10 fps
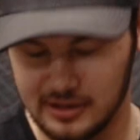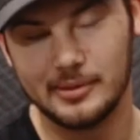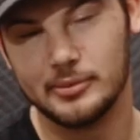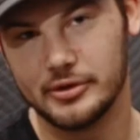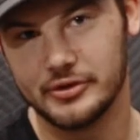
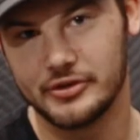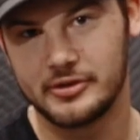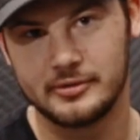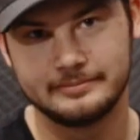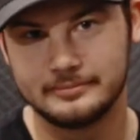
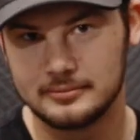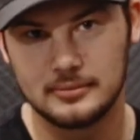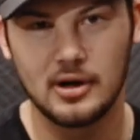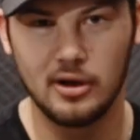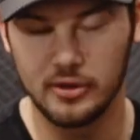gimbals,
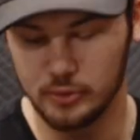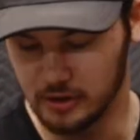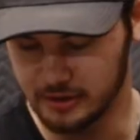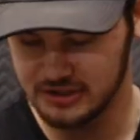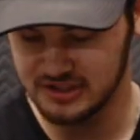all the
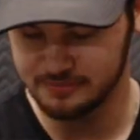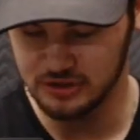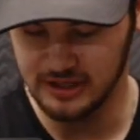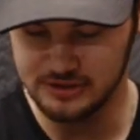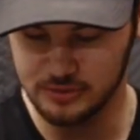works.
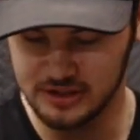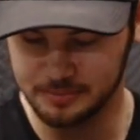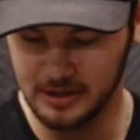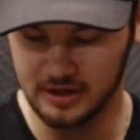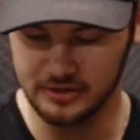So that's what this
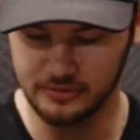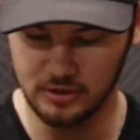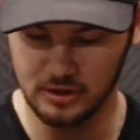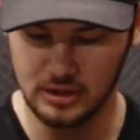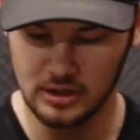pocket's
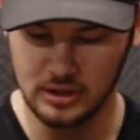for.